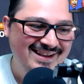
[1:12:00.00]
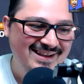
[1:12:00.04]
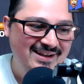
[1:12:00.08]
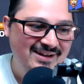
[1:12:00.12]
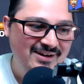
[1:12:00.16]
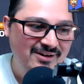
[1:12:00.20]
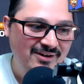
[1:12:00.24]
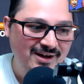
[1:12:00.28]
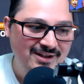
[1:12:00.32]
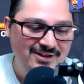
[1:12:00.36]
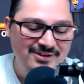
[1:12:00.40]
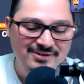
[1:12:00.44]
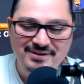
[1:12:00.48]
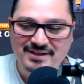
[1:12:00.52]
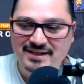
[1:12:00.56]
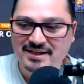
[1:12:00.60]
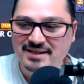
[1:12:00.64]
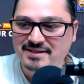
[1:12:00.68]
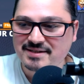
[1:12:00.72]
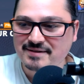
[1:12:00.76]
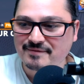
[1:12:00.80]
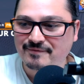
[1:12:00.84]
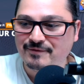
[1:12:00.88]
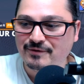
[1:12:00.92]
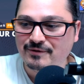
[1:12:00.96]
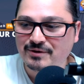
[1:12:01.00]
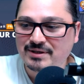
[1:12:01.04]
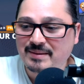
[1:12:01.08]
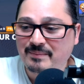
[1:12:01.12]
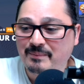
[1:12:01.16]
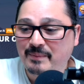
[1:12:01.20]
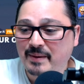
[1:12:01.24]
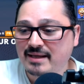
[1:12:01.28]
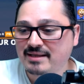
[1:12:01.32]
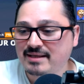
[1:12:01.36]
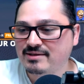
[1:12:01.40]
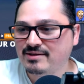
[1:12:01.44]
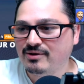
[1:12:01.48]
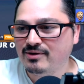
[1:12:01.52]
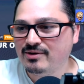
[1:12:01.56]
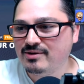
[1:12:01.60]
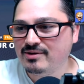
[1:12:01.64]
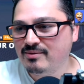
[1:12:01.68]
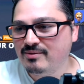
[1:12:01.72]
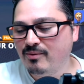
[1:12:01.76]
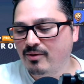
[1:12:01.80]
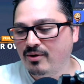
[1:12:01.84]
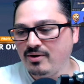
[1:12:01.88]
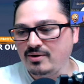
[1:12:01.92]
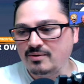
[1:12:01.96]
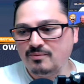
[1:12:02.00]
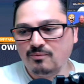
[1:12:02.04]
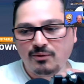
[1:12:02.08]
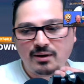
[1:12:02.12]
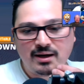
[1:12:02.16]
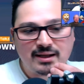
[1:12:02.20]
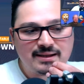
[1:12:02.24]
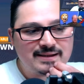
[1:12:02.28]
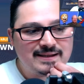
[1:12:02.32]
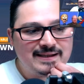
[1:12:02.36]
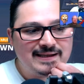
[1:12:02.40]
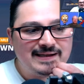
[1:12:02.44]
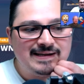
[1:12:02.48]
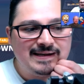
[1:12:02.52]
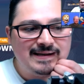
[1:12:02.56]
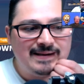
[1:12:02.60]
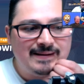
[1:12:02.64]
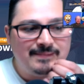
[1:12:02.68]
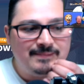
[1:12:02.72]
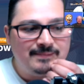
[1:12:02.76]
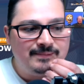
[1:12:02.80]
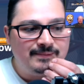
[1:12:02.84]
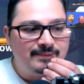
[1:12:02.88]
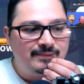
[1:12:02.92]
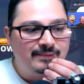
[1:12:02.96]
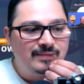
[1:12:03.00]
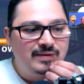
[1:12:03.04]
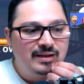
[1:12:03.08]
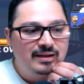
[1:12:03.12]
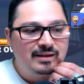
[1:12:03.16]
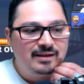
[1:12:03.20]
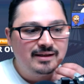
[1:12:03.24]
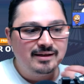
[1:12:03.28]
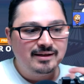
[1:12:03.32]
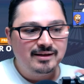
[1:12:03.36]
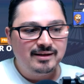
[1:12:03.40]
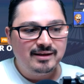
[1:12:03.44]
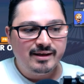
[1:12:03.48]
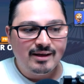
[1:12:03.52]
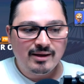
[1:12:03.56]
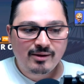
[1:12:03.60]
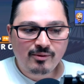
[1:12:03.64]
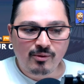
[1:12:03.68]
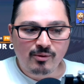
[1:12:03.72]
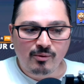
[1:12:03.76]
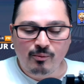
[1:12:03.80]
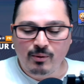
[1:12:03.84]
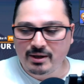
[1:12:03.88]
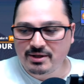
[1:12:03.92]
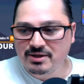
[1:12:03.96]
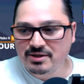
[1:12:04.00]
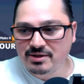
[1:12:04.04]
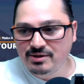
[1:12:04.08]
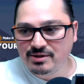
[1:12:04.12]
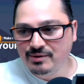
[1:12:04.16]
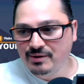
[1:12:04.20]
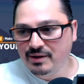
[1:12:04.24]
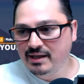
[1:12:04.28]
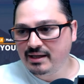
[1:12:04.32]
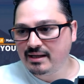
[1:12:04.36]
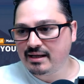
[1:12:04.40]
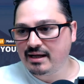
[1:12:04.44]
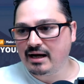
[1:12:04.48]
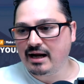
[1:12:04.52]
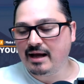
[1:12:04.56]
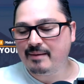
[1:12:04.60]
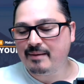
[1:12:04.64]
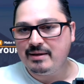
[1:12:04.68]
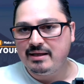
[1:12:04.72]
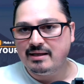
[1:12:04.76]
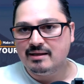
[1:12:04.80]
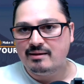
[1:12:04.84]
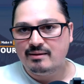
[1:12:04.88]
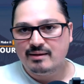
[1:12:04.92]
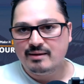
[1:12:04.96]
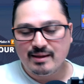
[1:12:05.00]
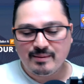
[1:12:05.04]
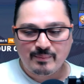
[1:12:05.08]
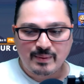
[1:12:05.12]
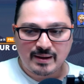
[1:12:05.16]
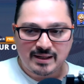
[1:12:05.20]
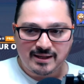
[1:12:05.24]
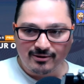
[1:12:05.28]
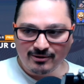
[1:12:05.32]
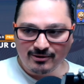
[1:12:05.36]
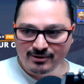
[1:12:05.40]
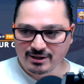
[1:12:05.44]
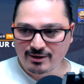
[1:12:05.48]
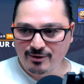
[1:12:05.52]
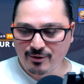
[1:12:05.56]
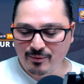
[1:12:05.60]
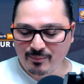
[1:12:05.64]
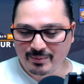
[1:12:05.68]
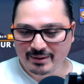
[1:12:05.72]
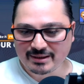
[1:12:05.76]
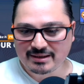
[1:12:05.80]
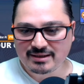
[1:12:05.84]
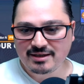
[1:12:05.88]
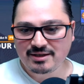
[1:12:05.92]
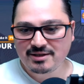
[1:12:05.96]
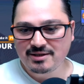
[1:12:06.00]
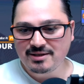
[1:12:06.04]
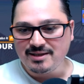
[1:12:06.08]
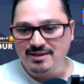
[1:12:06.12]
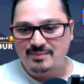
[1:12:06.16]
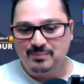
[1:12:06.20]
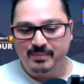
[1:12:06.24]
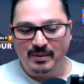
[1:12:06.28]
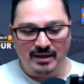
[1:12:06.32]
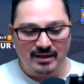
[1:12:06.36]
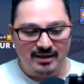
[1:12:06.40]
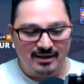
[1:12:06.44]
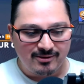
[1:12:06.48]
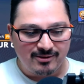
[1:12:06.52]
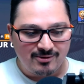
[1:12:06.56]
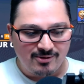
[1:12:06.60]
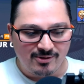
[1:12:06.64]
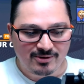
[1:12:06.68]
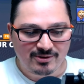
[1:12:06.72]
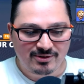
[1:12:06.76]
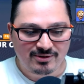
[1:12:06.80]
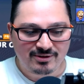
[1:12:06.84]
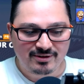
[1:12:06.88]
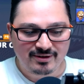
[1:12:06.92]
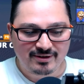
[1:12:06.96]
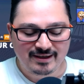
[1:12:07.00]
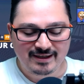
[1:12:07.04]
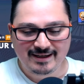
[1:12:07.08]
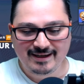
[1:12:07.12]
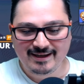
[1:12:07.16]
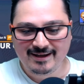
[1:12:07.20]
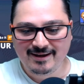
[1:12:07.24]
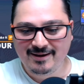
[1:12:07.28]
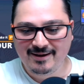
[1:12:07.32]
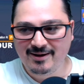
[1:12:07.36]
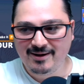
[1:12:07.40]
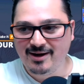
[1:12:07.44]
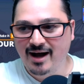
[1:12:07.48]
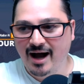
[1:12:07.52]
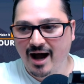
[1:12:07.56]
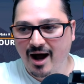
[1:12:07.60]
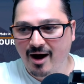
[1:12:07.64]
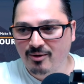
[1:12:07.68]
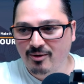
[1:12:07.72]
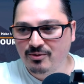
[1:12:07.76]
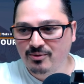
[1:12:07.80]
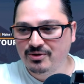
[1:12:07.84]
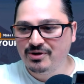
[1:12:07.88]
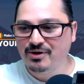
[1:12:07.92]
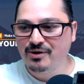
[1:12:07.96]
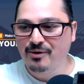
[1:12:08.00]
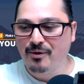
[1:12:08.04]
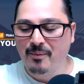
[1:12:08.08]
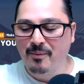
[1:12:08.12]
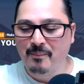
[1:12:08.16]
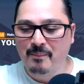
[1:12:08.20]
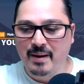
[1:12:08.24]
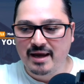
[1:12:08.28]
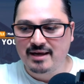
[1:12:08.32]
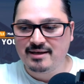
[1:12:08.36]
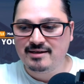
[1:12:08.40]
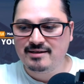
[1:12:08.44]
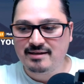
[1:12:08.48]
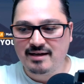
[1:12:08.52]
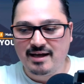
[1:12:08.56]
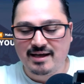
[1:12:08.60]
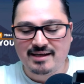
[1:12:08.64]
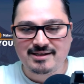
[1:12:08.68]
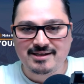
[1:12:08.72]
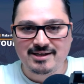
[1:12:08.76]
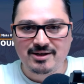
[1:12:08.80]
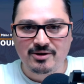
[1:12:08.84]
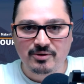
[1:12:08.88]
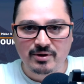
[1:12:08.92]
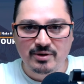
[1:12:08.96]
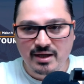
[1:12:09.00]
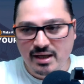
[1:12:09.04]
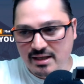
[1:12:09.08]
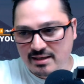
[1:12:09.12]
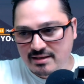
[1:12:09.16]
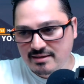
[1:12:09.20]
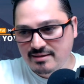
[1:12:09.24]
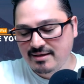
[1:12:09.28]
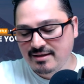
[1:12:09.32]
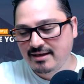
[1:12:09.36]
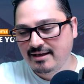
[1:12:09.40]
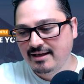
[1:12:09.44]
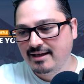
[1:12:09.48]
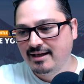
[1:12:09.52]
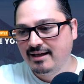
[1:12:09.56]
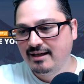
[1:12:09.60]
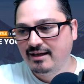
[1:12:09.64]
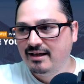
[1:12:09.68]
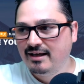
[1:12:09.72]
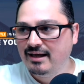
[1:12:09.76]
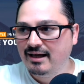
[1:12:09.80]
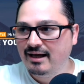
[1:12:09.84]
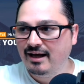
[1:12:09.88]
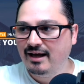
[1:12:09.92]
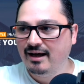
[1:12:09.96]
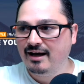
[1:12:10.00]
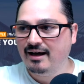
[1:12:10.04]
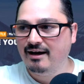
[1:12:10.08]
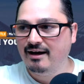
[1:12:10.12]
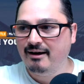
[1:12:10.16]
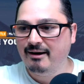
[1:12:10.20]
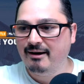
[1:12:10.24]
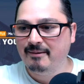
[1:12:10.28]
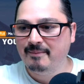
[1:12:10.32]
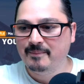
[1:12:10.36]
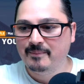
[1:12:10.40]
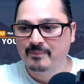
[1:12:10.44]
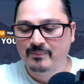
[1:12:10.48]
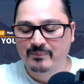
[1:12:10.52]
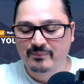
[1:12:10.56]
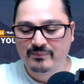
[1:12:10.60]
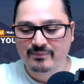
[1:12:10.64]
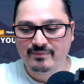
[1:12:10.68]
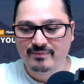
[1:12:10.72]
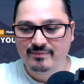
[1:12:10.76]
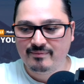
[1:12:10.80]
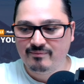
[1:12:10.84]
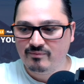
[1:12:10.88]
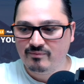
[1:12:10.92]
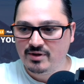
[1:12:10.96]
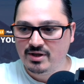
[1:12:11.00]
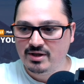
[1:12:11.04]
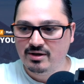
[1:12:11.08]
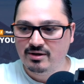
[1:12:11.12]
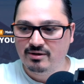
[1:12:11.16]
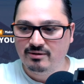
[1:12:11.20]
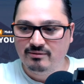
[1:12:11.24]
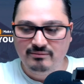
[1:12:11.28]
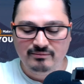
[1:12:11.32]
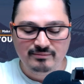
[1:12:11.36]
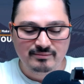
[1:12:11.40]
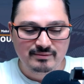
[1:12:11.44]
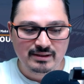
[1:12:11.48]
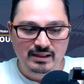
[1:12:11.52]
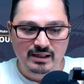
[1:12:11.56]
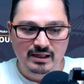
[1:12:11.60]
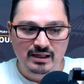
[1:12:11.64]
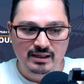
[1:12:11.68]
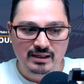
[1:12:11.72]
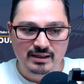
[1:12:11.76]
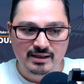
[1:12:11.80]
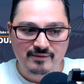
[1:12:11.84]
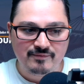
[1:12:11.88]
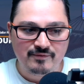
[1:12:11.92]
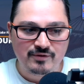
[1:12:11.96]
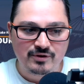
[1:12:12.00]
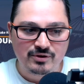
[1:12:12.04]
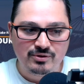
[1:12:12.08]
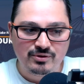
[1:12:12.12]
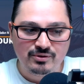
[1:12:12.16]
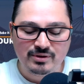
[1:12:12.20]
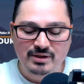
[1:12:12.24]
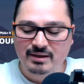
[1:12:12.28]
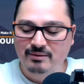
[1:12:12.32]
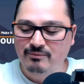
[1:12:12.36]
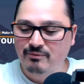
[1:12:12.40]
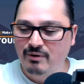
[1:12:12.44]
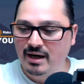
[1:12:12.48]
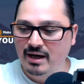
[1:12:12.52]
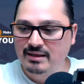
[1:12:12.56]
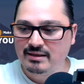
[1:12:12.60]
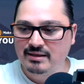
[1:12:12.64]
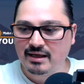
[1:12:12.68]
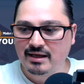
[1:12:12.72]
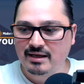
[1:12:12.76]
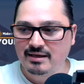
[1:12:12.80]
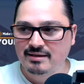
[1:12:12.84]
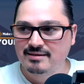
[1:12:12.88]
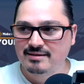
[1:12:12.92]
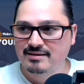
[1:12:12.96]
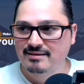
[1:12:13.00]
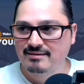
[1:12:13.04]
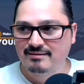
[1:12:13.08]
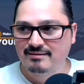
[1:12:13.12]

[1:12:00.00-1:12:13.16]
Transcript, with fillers: no, I don't think it's a fluke. Depends on on what um, on what you're doing there. I mean, depending on the competition, depending on how good your on-page SEO is. Uh, you know, uh, if you do Very the right things.